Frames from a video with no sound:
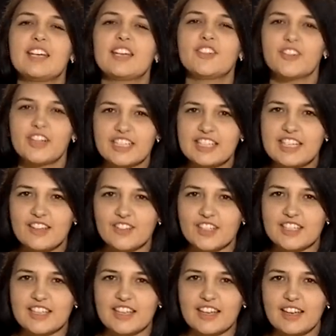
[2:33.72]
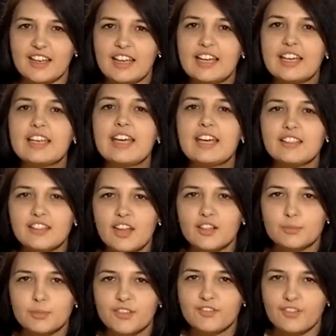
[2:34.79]
Creativity
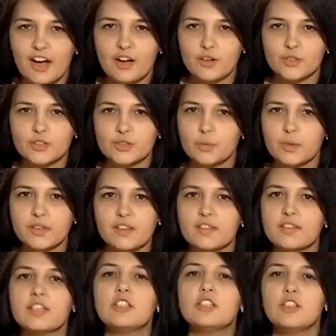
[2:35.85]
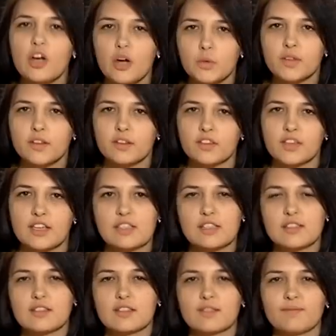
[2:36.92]
cannot be found within the known
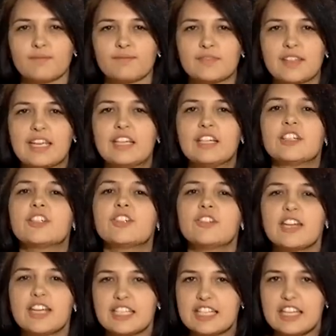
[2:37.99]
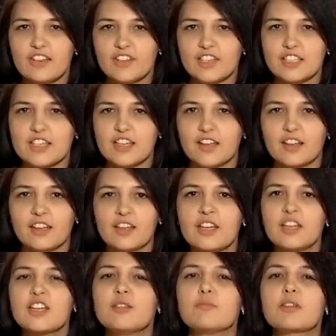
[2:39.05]
things. Creativity
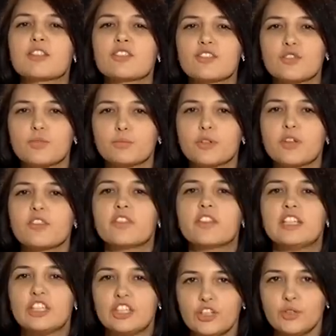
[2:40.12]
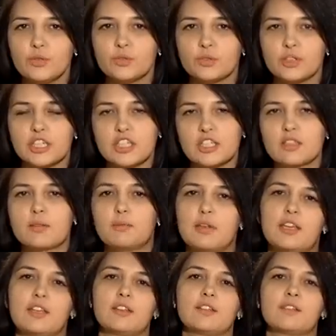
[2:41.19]
means to bring the new into
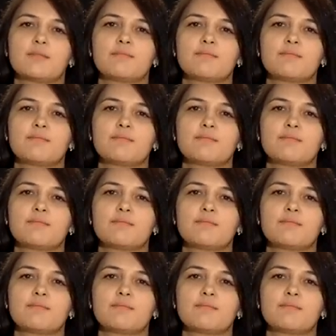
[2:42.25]
being.